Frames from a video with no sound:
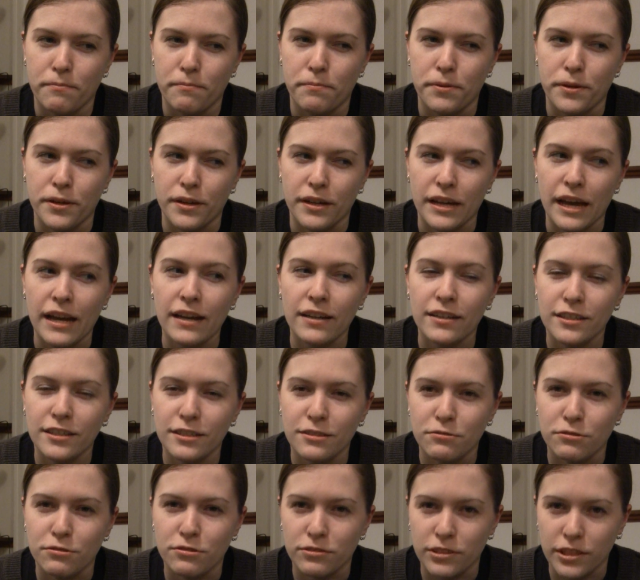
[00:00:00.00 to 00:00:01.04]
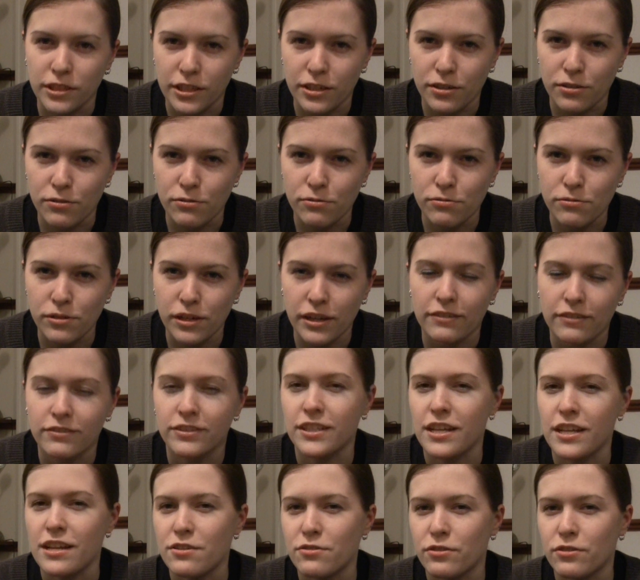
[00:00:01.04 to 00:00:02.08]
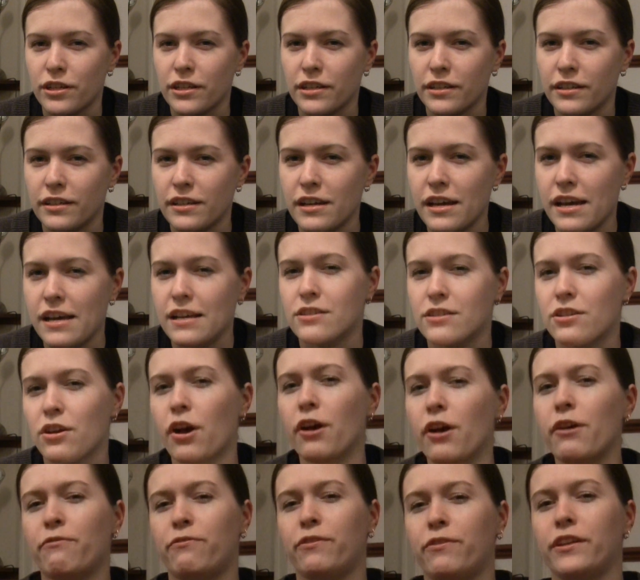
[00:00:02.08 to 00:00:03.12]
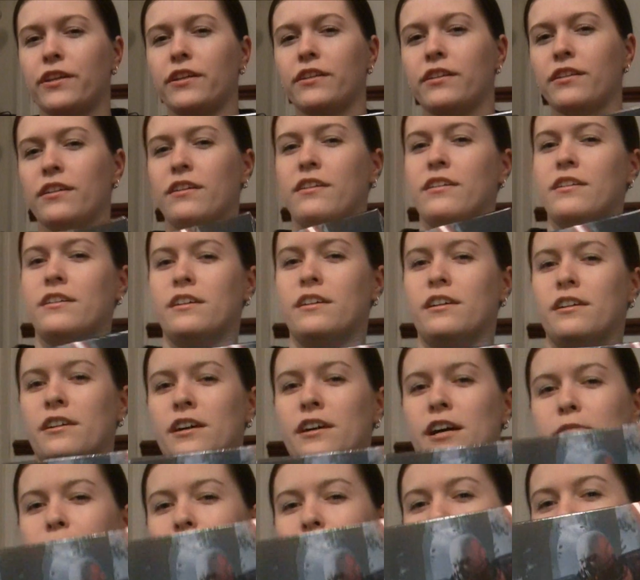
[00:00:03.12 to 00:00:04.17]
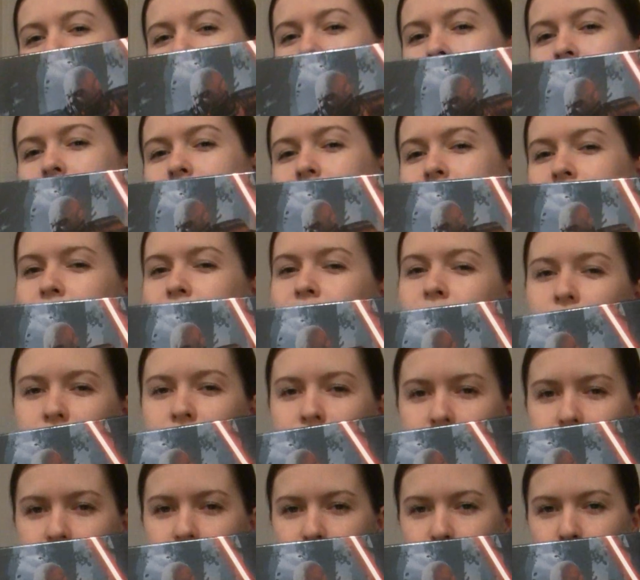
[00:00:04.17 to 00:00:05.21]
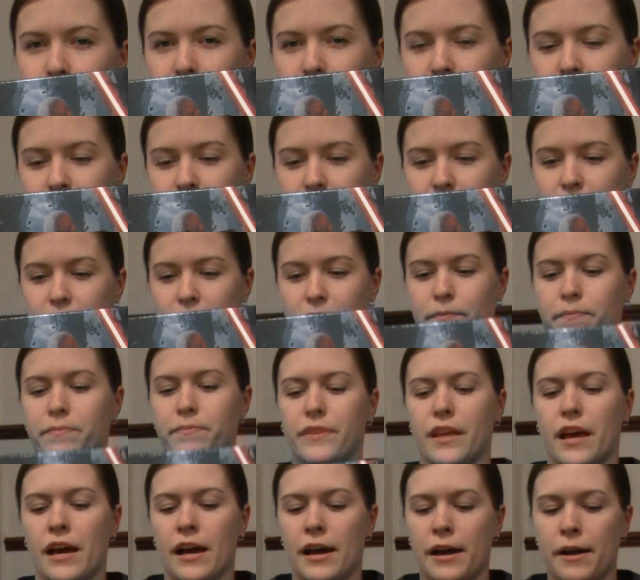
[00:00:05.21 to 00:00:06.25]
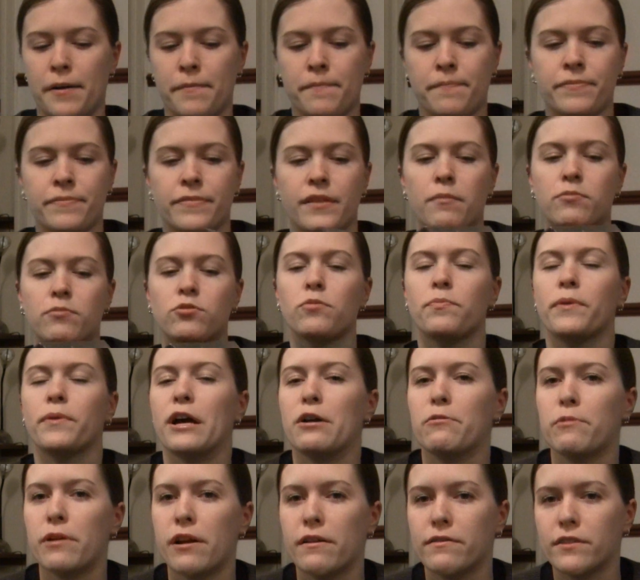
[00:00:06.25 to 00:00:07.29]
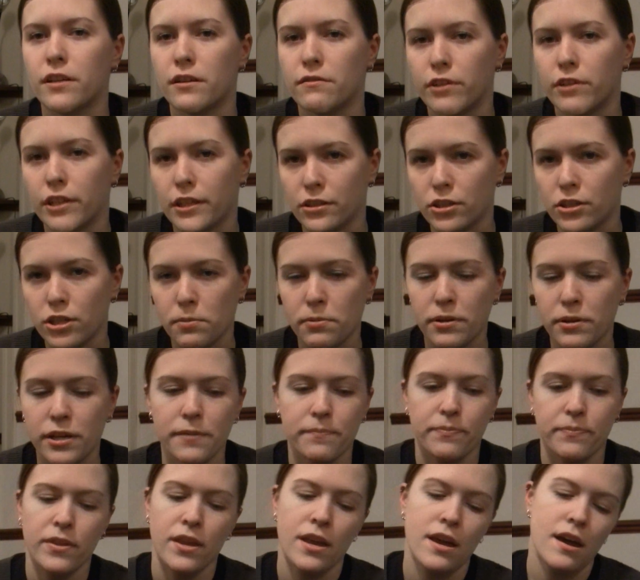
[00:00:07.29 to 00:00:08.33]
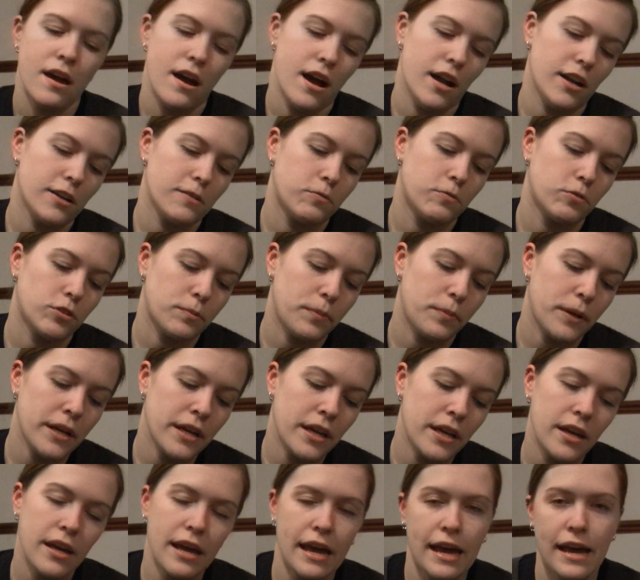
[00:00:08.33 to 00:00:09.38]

But Galaxies was really cool. I really enjoyed it. So hopefully I will like this as much. I'm sure BioWare have done a really good job on it. I look forward to playing it.